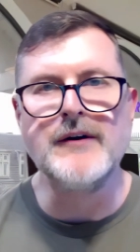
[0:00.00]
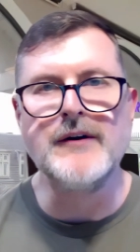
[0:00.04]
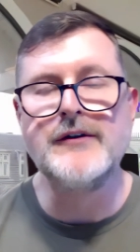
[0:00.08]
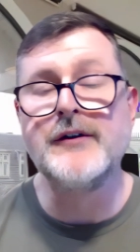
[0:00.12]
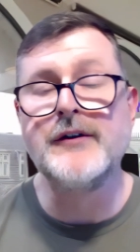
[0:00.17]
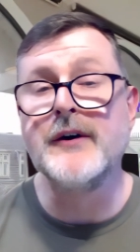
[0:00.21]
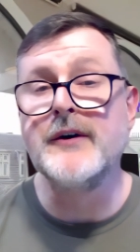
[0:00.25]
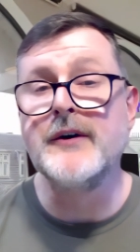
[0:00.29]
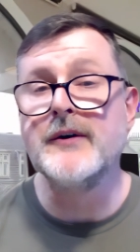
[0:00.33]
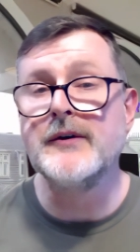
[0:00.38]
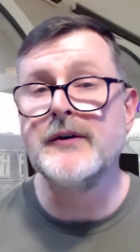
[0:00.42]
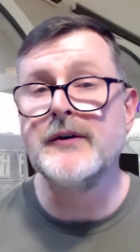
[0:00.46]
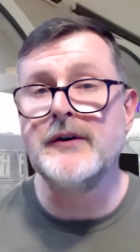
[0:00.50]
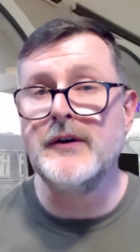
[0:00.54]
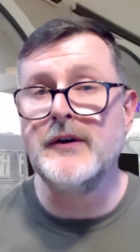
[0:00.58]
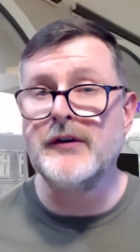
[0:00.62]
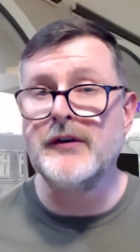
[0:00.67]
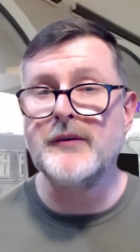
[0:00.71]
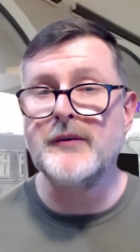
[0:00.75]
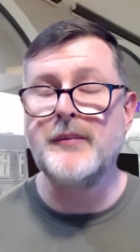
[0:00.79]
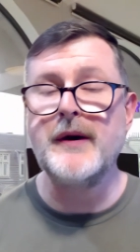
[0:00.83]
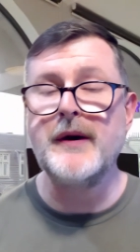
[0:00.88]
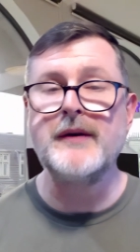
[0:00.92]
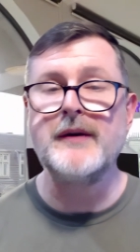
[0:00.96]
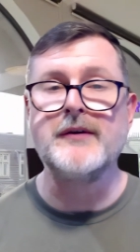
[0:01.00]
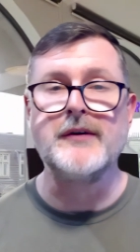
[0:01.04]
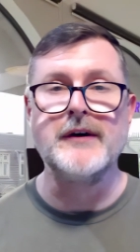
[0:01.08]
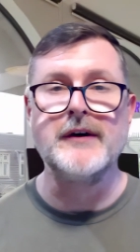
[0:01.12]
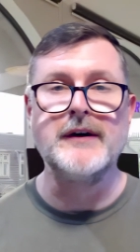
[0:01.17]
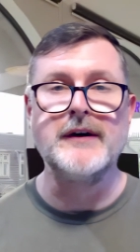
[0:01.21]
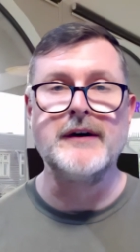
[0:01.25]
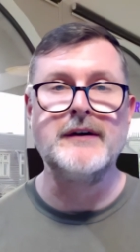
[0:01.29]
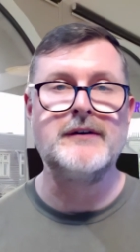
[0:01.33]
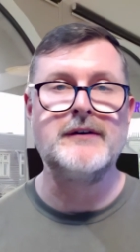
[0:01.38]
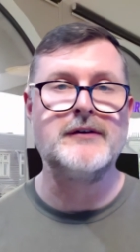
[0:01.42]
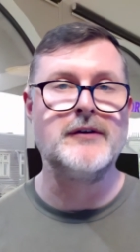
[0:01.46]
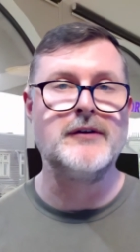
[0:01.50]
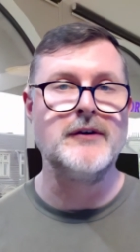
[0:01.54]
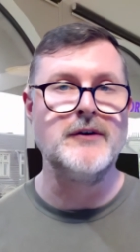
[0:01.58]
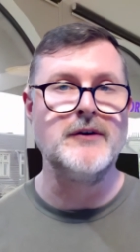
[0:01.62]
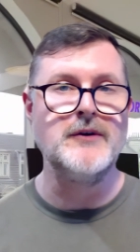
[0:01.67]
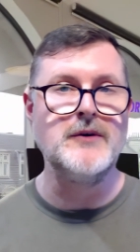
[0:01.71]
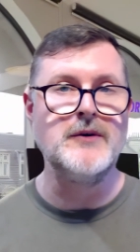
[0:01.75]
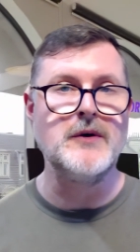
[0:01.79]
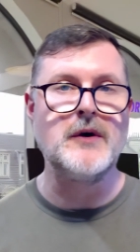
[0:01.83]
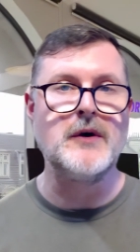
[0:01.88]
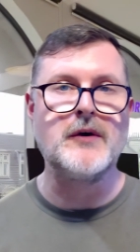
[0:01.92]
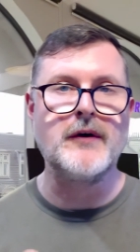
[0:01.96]
So you're using Pictory
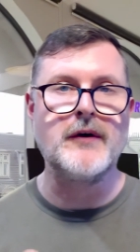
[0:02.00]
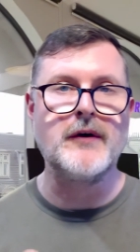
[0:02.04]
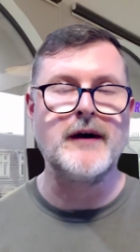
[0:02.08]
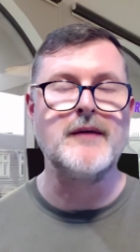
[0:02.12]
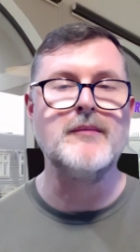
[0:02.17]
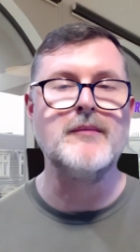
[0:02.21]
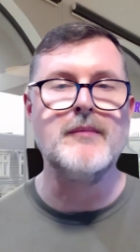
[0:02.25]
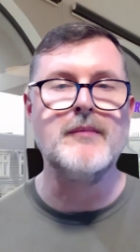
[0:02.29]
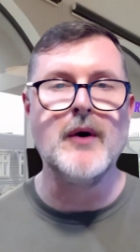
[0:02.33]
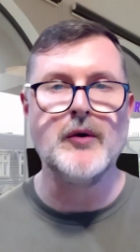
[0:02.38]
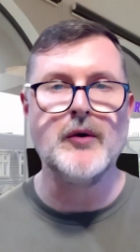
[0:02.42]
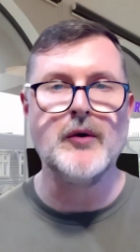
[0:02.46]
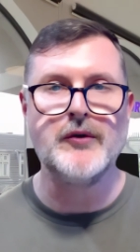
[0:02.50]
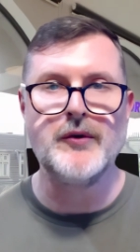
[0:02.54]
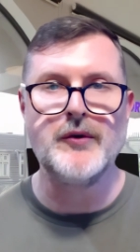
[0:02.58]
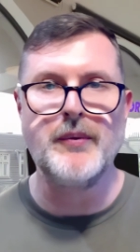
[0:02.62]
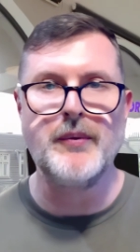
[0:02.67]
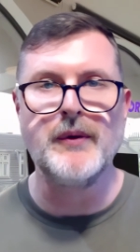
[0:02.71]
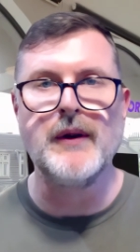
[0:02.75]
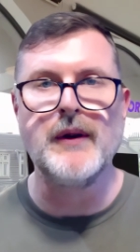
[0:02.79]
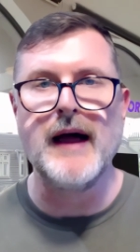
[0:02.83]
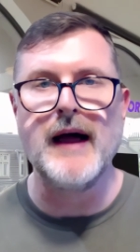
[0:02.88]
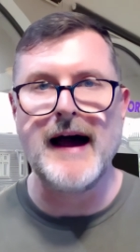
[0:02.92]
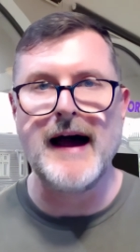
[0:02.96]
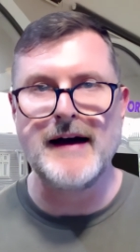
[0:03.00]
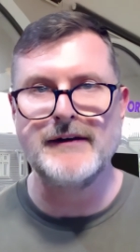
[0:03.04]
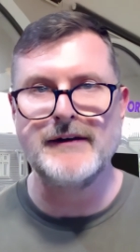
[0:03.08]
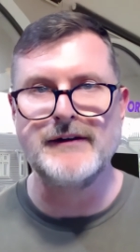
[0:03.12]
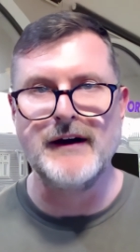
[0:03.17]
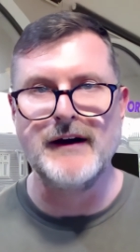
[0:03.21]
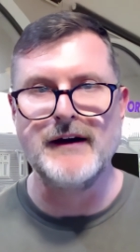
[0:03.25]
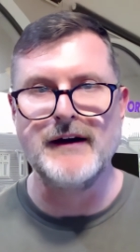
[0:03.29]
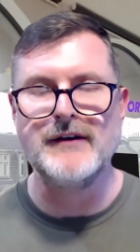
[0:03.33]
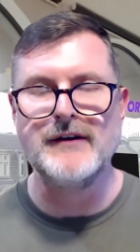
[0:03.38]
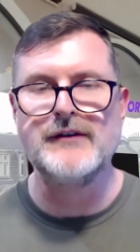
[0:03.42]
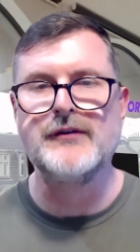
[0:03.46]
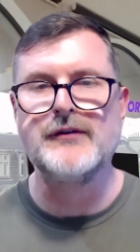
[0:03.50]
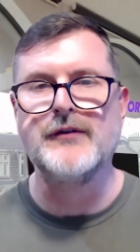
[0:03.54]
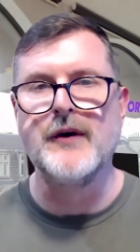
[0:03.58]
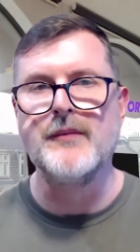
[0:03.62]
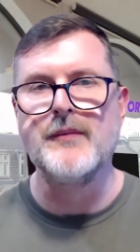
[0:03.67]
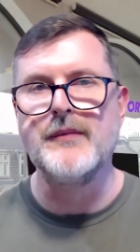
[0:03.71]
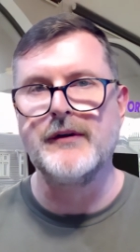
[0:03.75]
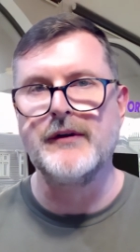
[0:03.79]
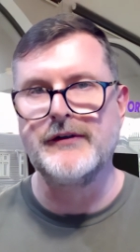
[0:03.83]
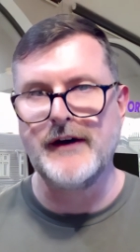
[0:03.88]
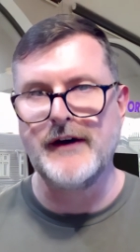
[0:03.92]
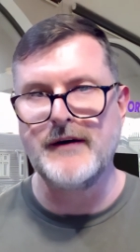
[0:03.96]
to create multiple assets
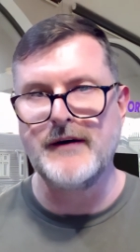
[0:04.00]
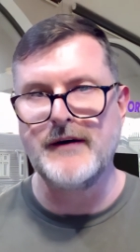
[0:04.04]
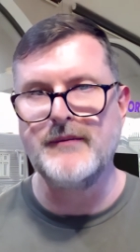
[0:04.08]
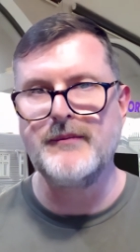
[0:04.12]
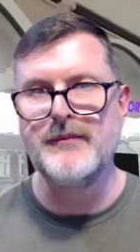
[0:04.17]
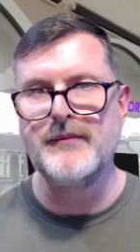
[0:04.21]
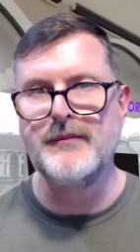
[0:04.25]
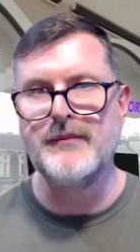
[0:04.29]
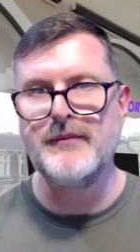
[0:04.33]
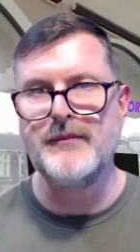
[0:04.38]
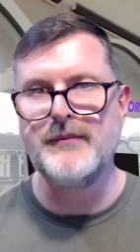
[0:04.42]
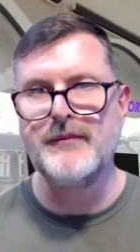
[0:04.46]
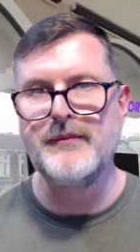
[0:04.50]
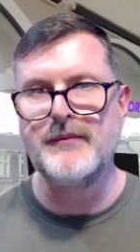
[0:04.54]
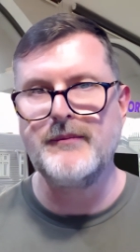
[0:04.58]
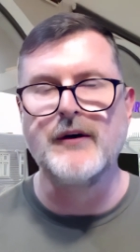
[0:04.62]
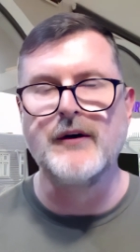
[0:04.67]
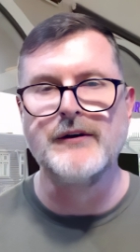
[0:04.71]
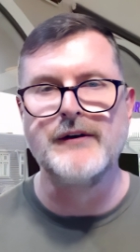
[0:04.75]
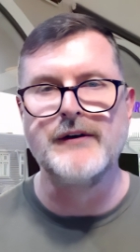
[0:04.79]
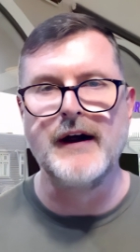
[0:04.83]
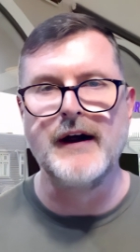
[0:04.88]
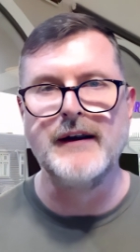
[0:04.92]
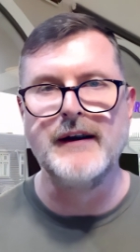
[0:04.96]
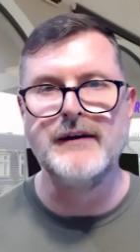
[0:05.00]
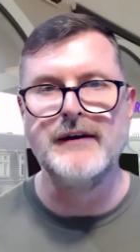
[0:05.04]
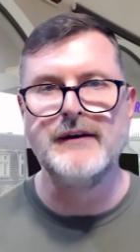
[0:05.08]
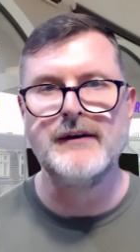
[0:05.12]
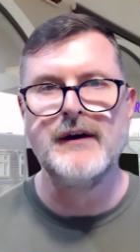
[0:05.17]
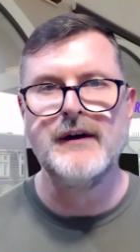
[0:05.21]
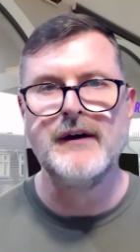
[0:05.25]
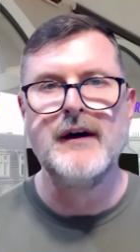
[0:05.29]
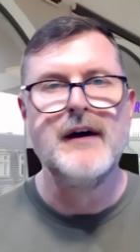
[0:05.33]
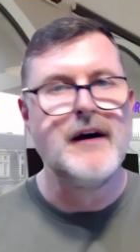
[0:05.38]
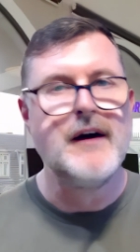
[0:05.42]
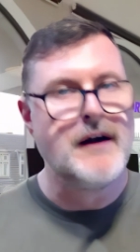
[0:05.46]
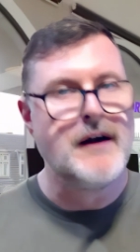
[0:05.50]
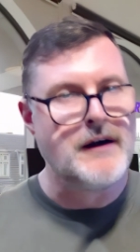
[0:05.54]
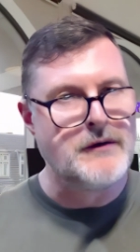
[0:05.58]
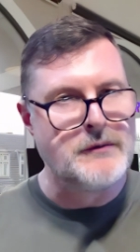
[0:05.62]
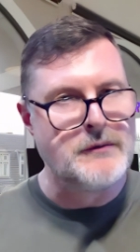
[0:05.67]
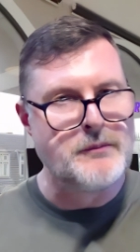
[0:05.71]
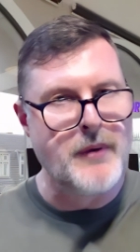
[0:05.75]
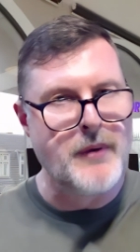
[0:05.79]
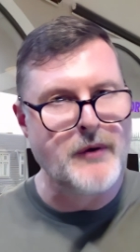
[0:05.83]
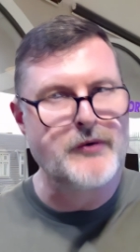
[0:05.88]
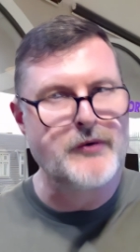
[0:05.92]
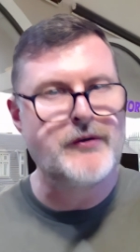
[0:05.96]
from the same piece of content,
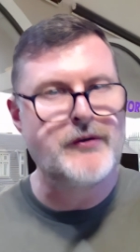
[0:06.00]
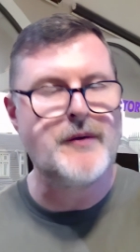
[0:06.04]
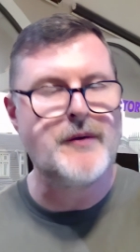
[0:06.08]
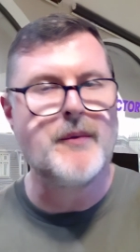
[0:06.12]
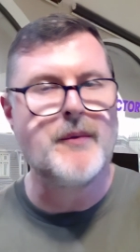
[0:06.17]
post yeah.